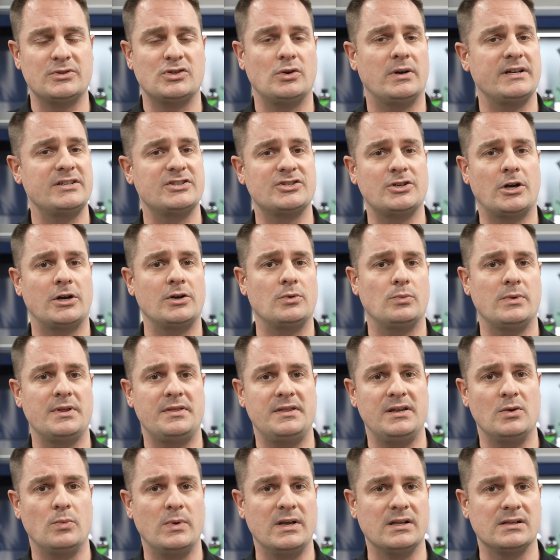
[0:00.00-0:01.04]
So I start
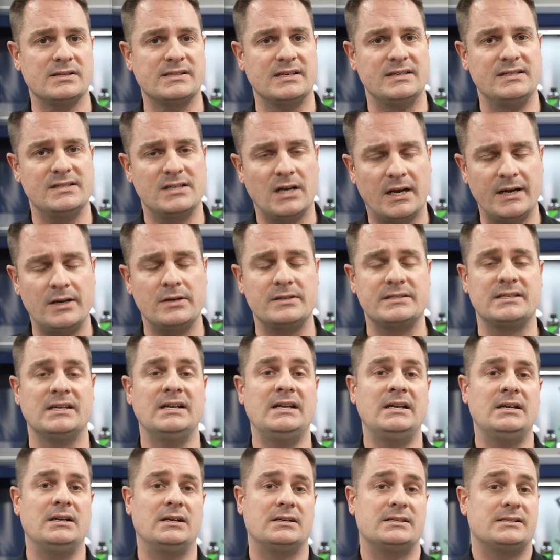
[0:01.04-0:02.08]
with the wheels and tires
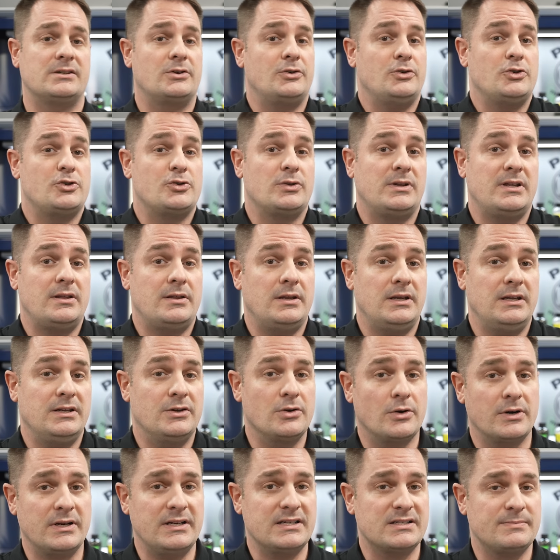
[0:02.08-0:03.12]
because they're usually the
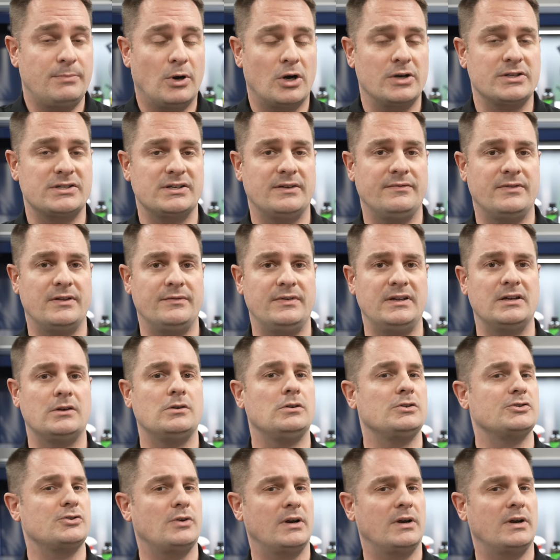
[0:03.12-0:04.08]
dirtiest parts of the vehicle.